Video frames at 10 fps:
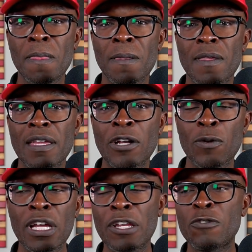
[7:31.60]
You know,
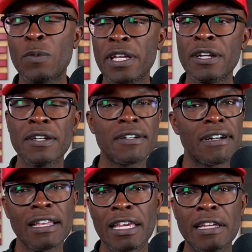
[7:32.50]
and it's weird,
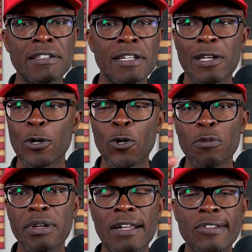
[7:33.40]
again, going
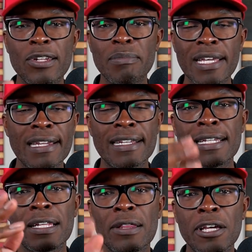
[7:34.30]
back to the media and
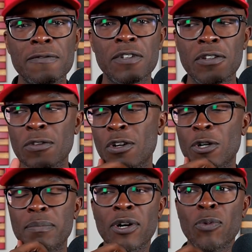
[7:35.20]
the left, they'll talk
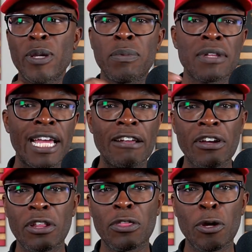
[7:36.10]
about people like
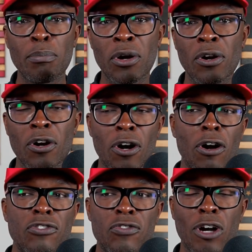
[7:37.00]
Greta Thunberg. Oh,
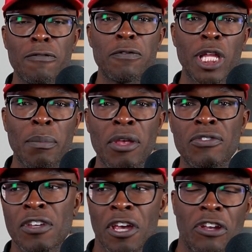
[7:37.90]
she's off limits.
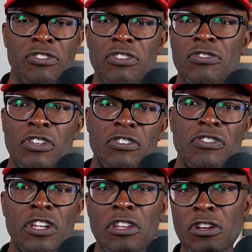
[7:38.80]
She's
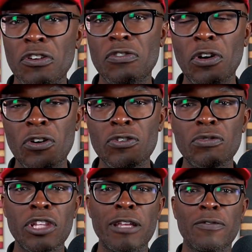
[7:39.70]
16 years old.
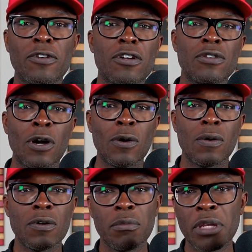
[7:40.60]
Leave her
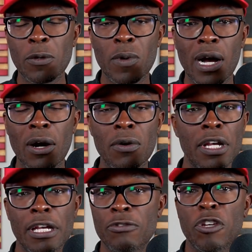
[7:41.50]
alone. Meanwhile,
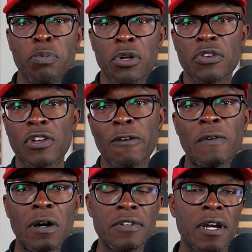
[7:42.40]
she put herself
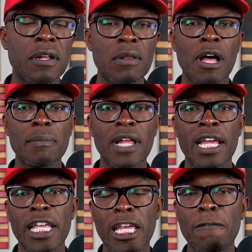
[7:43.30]
out there in the limelight.
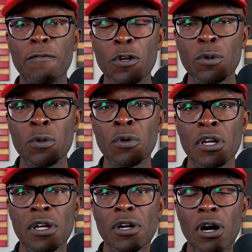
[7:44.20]
If you
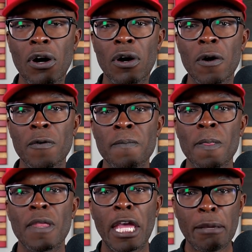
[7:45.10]
are
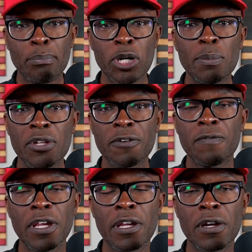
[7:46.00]
a public
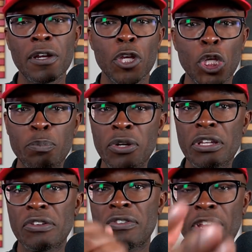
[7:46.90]
figure, you put
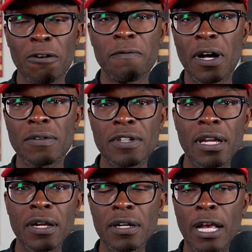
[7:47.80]
yourself out
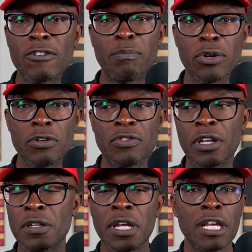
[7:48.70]
there as a
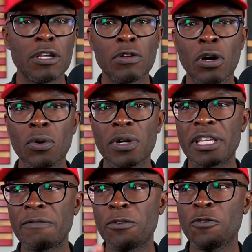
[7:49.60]
person, you know,
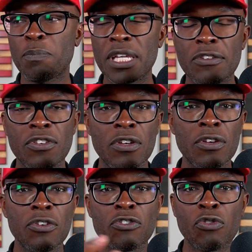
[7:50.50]
giving
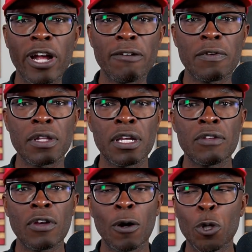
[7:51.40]
speeches, traveling,
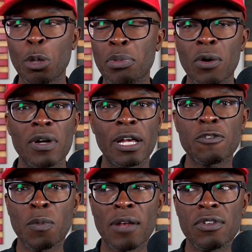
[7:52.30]
talking about X,
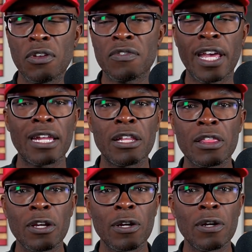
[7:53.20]
Y, Z, this, that, and the
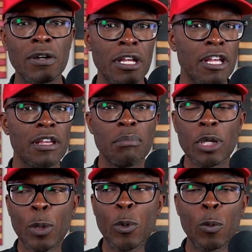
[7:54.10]
third,
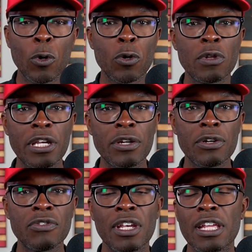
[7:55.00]
meeting with world
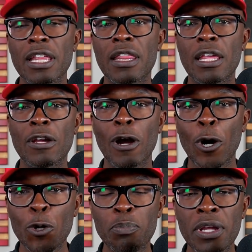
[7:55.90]
leaders, then you're
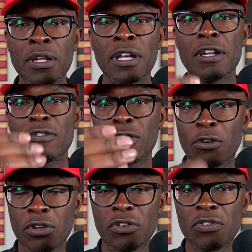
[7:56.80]
open to
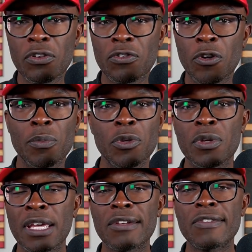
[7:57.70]
criticism. You
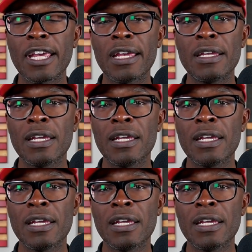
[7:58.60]
can't say